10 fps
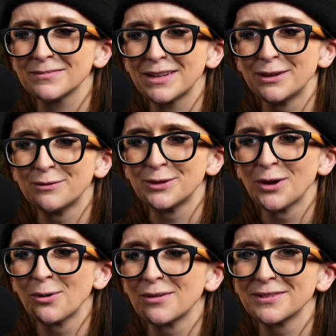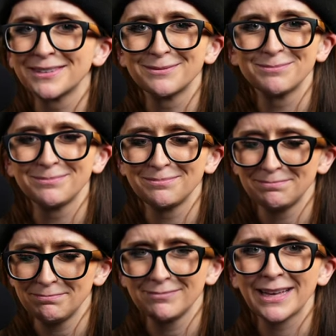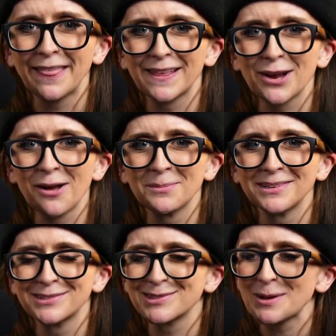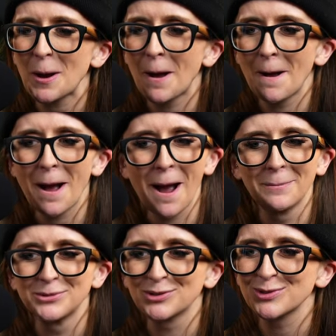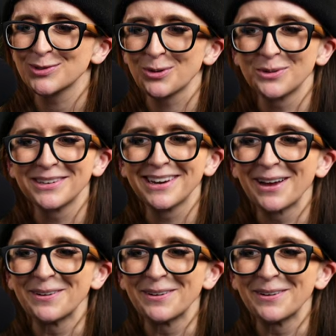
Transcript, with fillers: If you know of it, get in the comments. I'm just throwing it down.